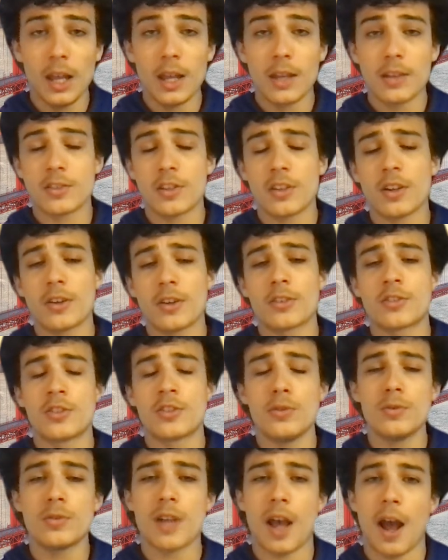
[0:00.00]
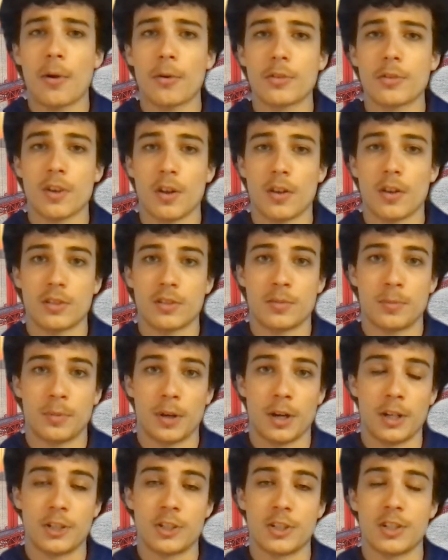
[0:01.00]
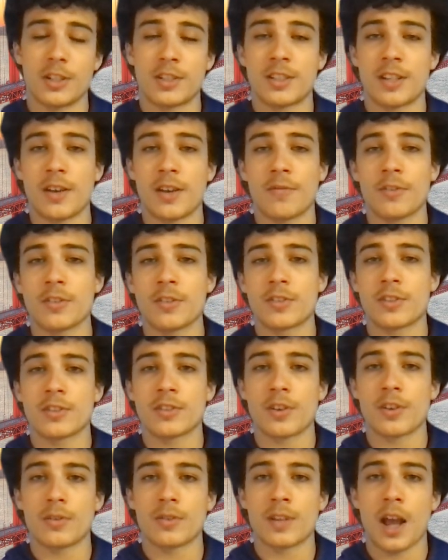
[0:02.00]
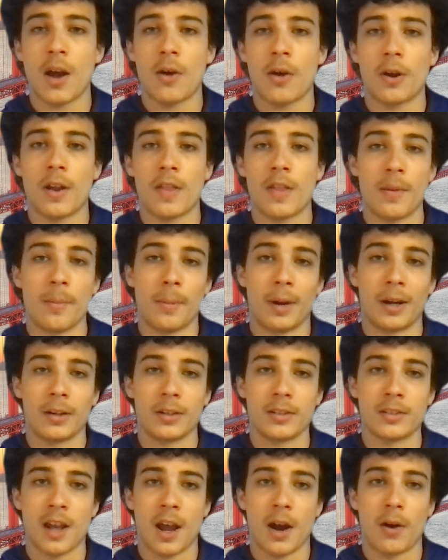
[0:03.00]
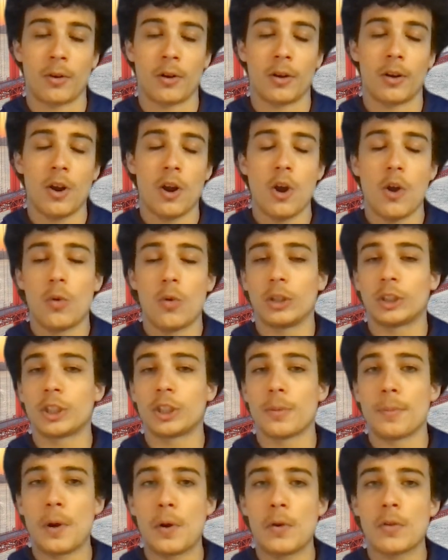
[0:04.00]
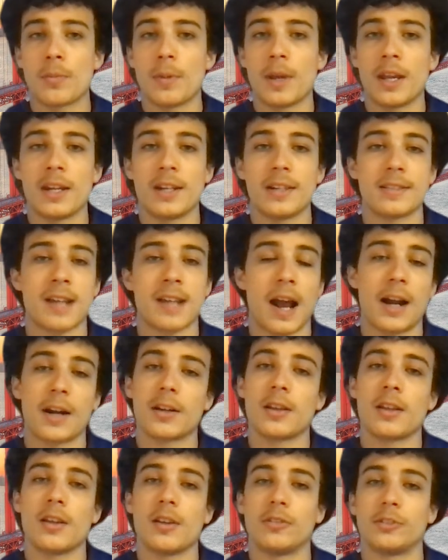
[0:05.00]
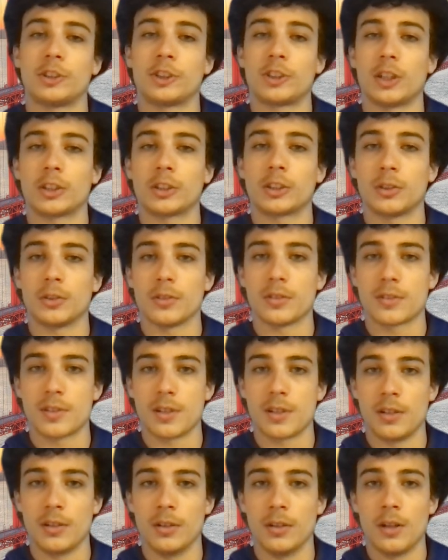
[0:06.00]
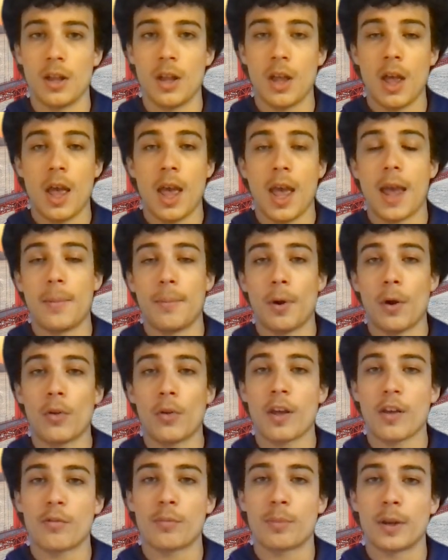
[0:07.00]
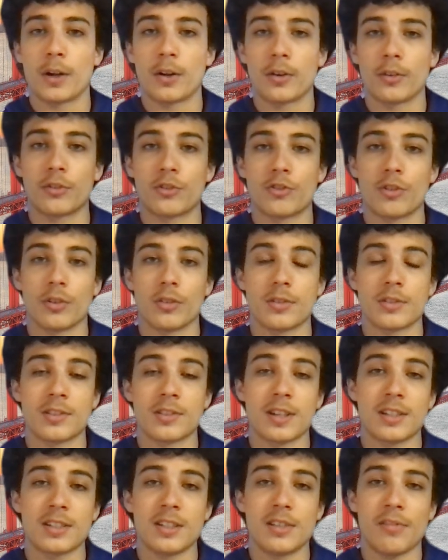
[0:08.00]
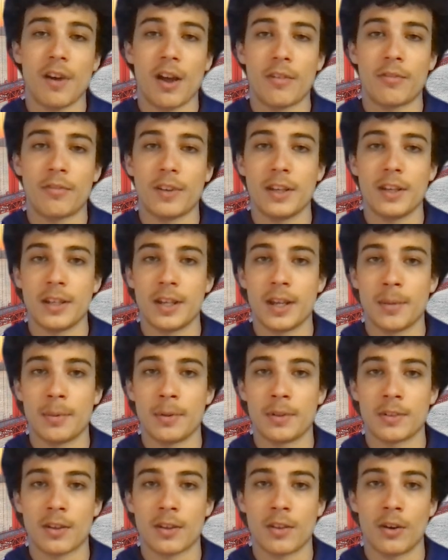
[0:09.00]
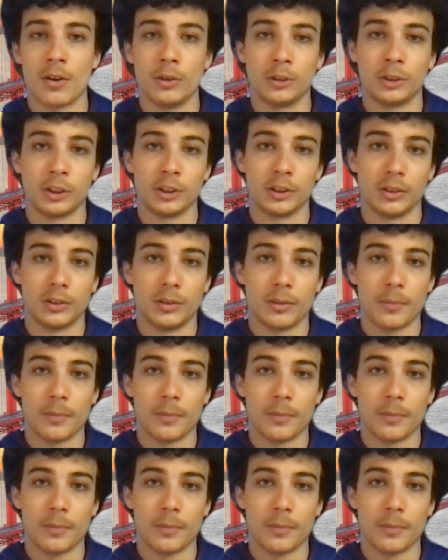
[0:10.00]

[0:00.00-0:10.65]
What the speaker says: So there are 2 towers on this bridge, the San Francisco Tower and the Marin Tower, which are both made entirely of structural steel, and both have piers drilled 65 feet deep into the ocean.